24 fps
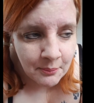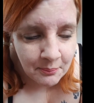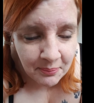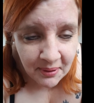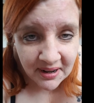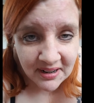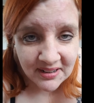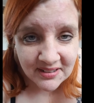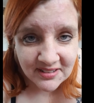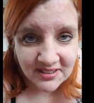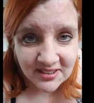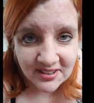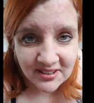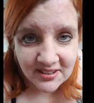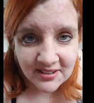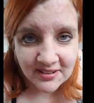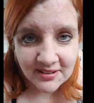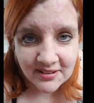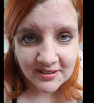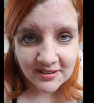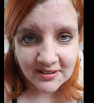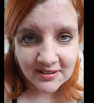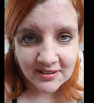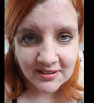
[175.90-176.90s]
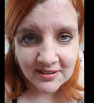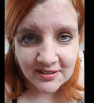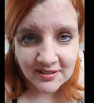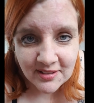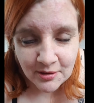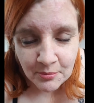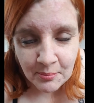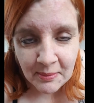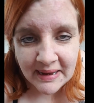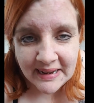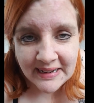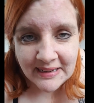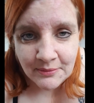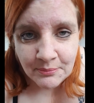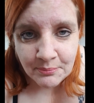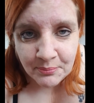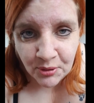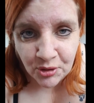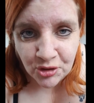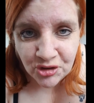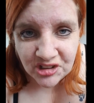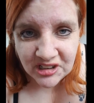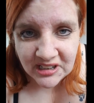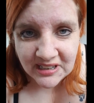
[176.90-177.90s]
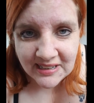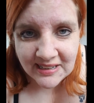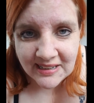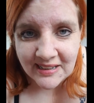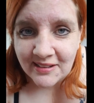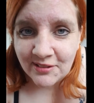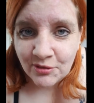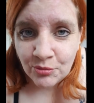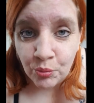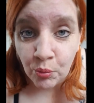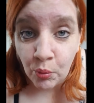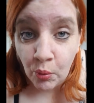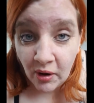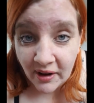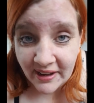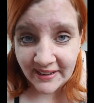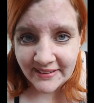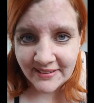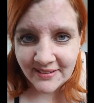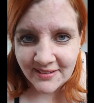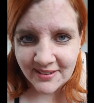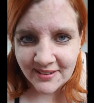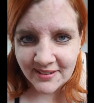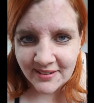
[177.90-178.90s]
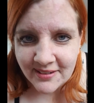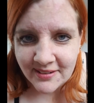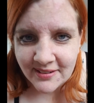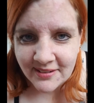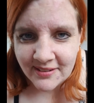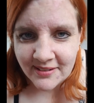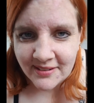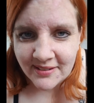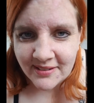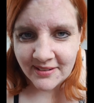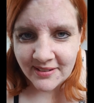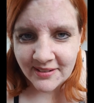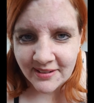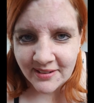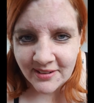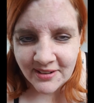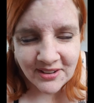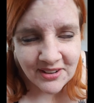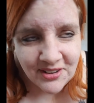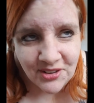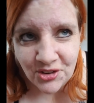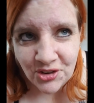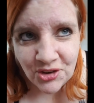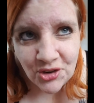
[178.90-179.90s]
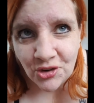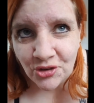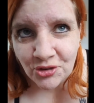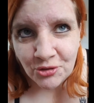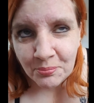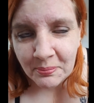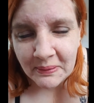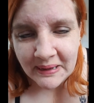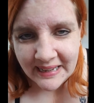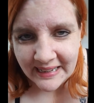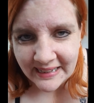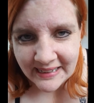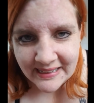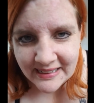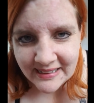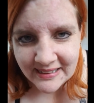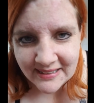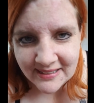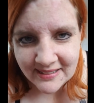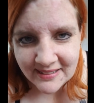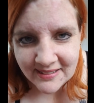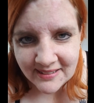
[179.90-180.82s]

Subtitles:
But the main body is white, not pink,